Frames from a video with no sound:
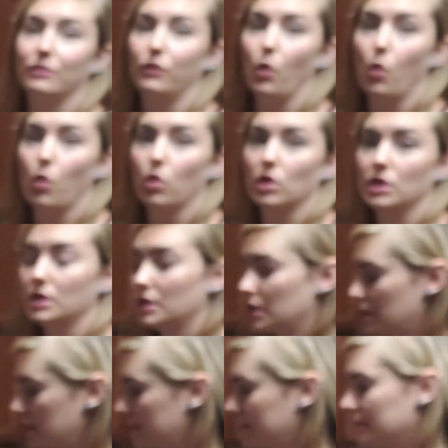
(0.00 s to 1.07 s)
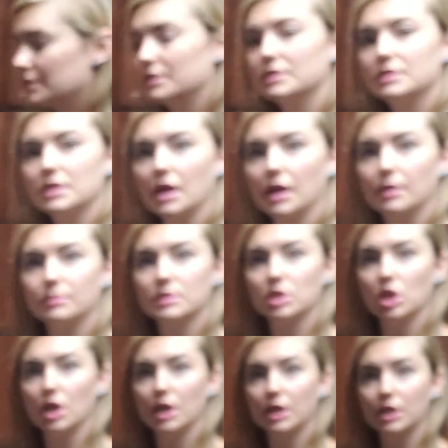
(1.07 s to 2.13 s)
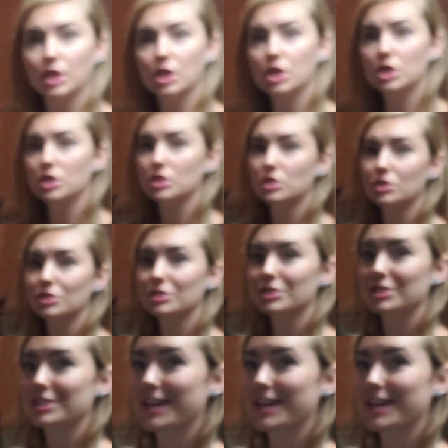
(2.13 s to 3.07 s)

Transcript: for times like this.